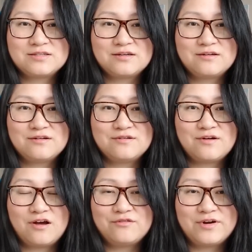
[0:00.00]
a
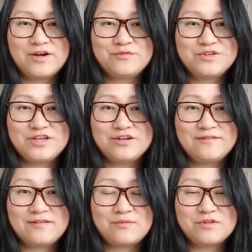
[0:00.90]
uh, all-around really
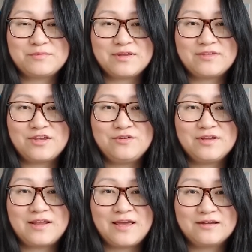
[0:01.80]
good supplement that you
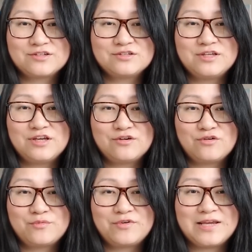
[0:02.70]
can actually
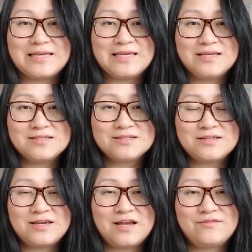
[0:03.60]
incorporate
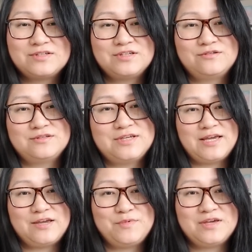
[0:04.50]
easily every single
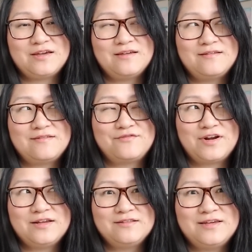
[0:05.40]
day because
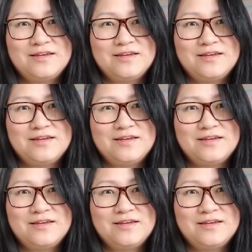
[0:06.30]
frankly,